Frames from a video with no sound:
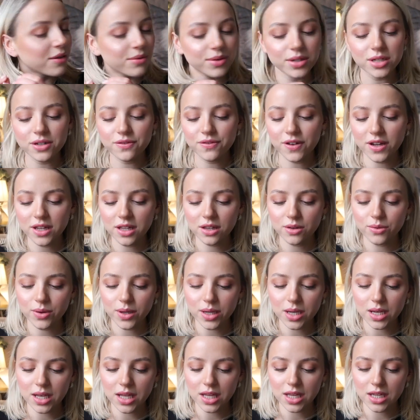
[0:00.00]
I wonder if I can
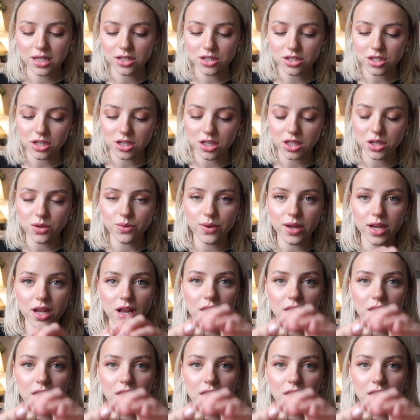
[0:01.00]
quickly show you a